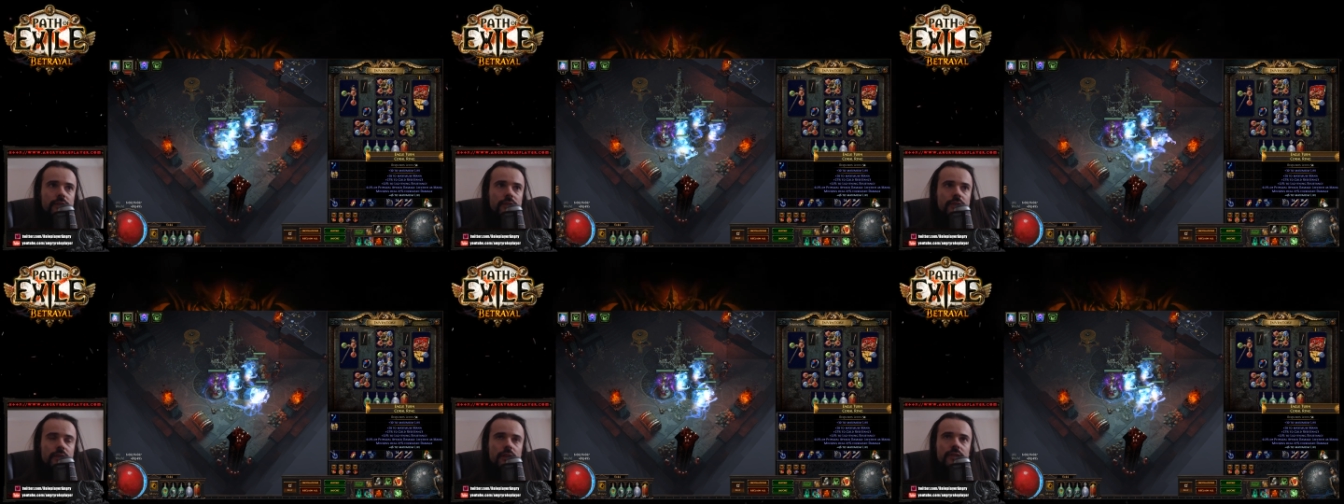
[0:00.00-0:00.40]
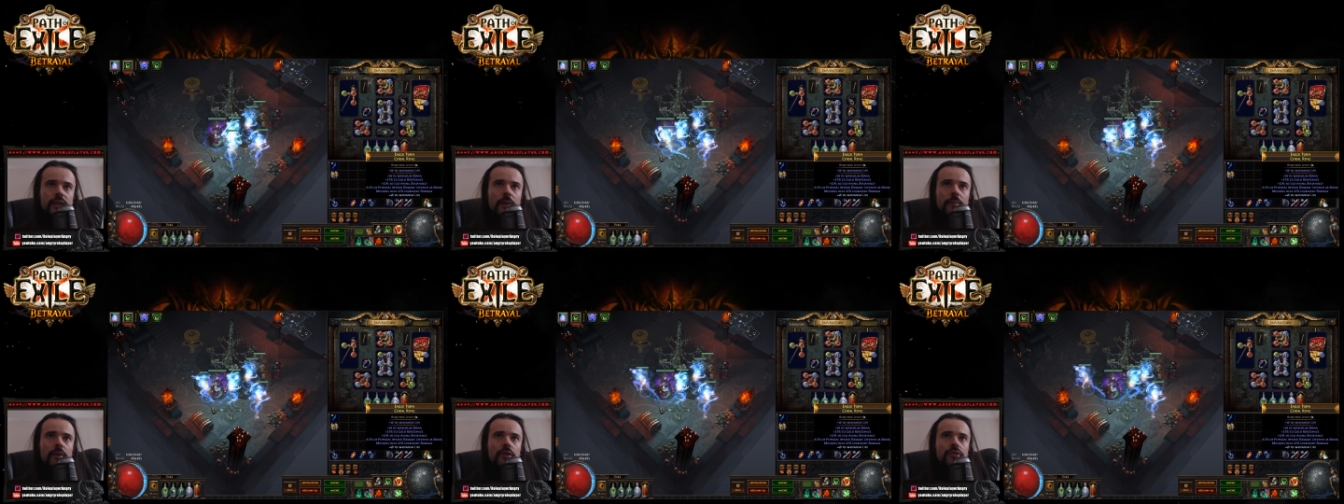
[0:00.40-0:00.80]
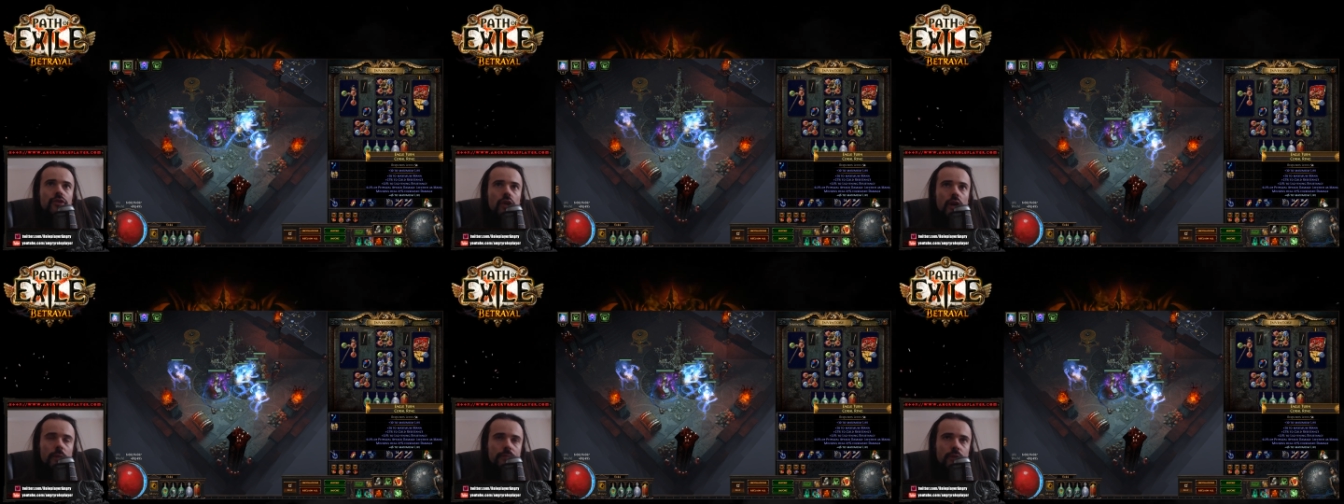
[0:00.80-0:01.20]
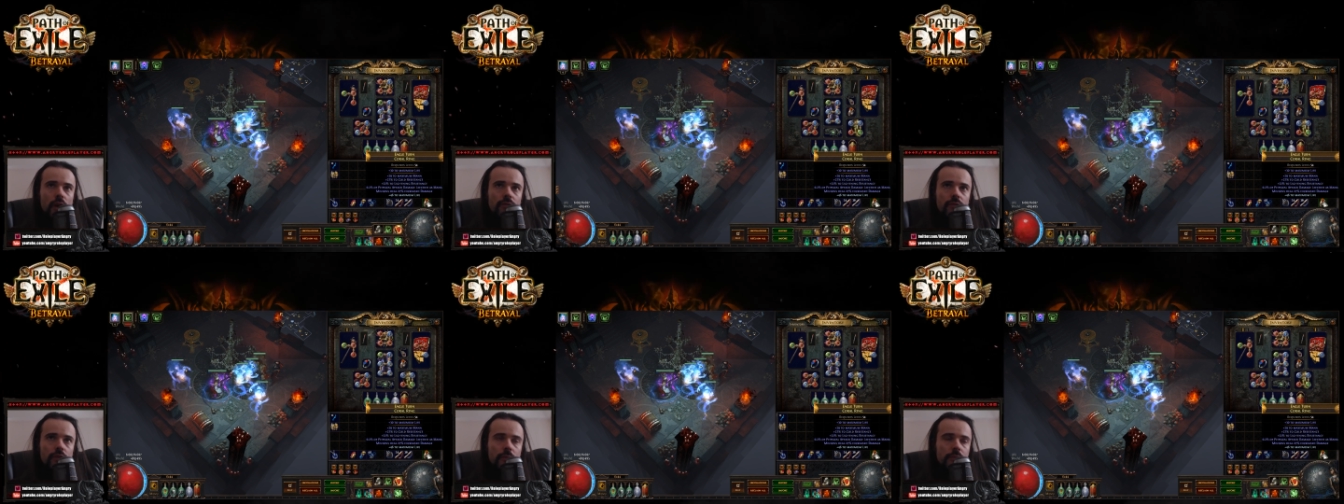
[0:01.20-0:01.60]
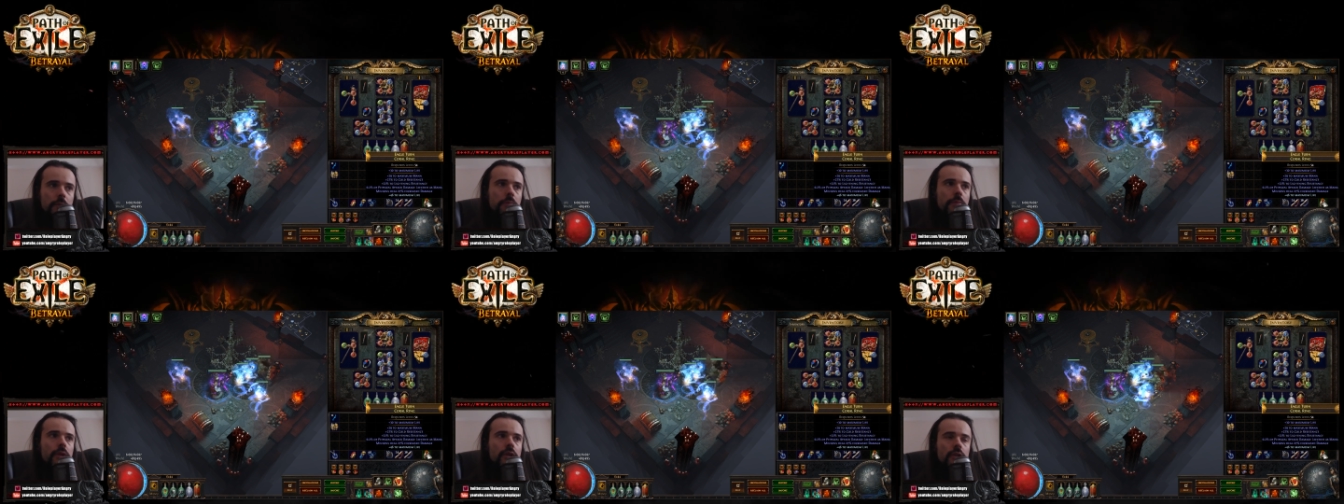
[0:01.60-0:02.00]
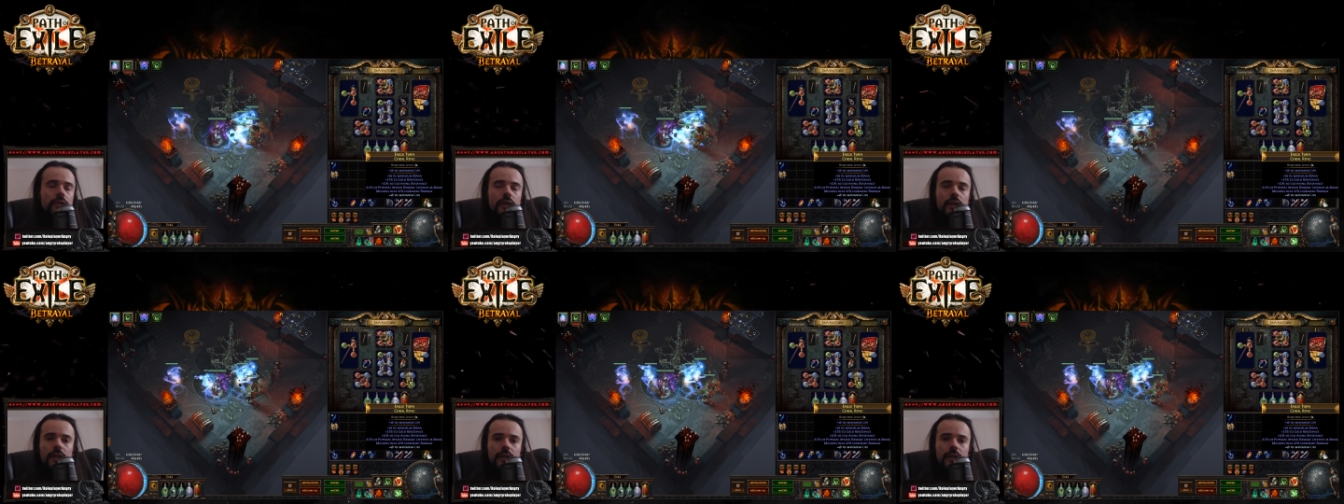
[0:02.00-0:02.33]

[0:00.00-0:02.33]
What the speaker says: They somehow dropped off from the build